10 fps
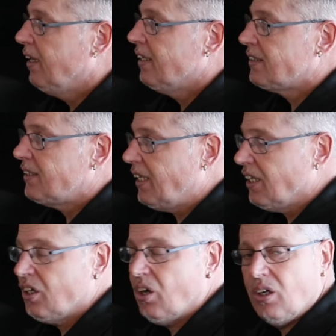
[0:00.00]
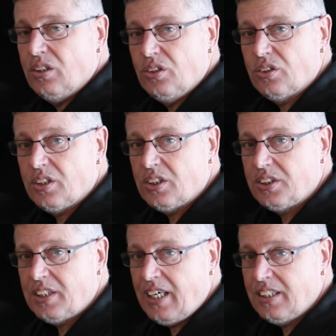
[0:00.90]
Second card, just a
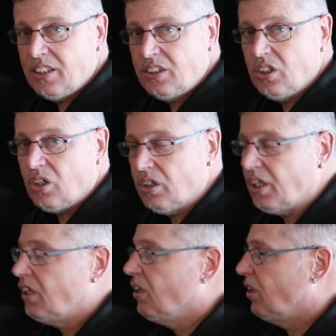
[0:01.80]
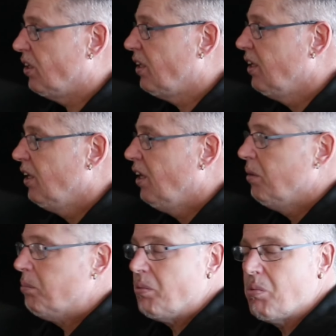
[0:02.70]
standard target card,
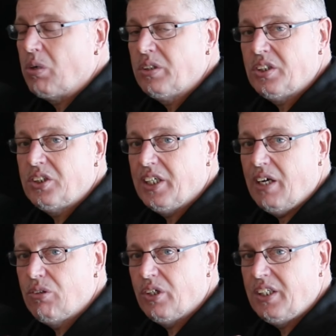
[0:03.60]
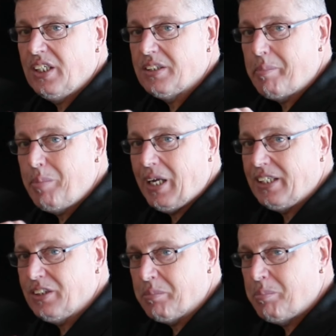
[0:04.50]
but we want to see how good it is at
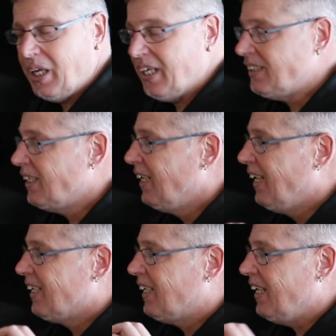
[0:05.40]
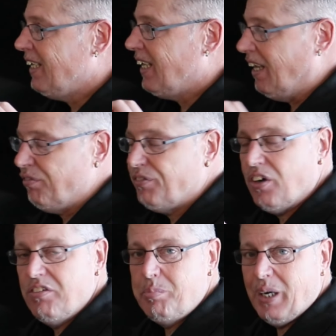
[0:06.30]
pellet on pellet. Can it get
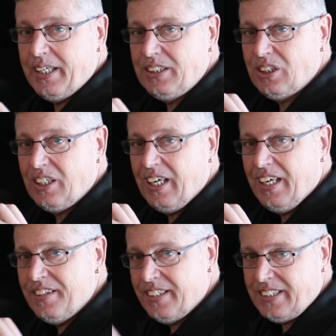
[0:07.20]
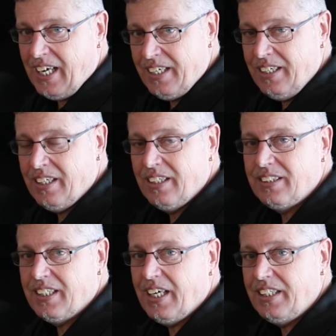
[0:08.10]
5 pellets in the 10
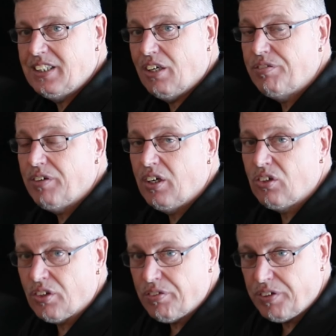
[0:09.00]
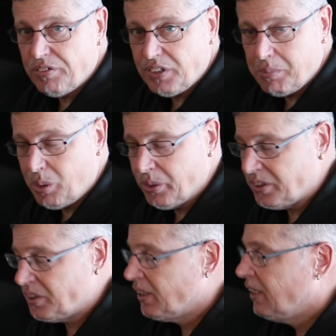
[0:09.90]
to get itself another 50
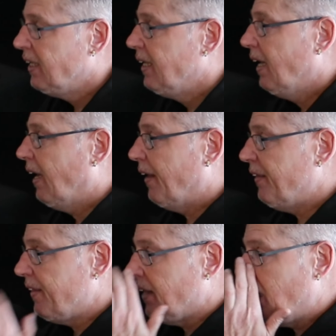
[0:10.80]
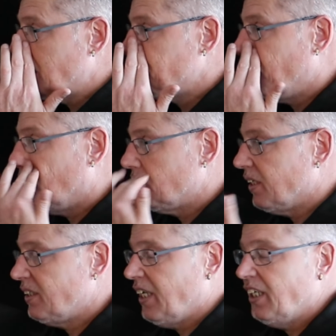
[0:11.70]
points? And then the last part
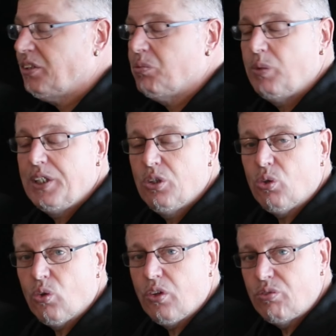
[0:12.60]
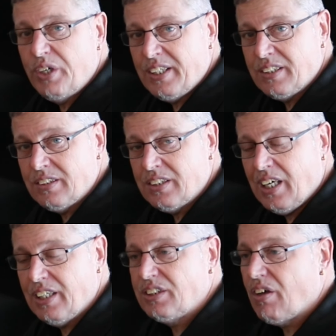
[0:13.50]
of the test we call the rings.
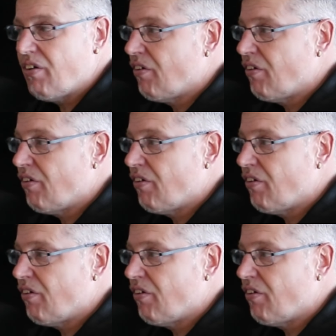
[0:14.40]
There's